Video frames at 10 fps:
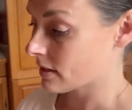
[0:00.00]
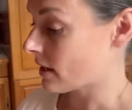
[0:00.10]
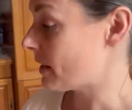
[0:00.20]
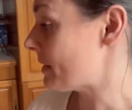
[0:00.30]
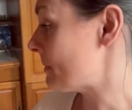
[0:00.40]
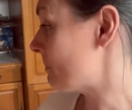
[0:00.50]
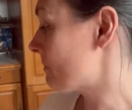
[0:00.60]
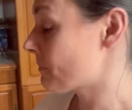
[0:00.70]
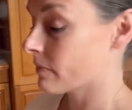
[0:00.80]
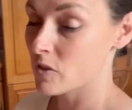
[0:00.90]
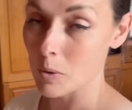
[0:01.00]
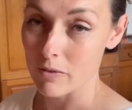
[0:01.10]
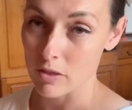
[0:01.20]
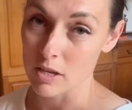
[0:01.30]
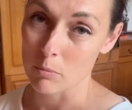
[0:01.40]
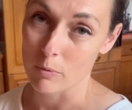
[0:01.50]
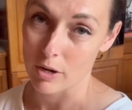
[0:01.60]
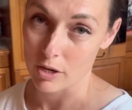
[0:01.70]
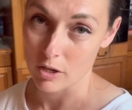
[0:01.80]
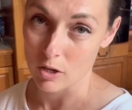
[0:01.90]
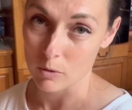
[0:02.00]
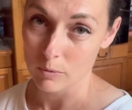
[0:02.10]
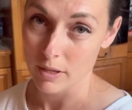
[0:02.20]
so everything can be ready to go.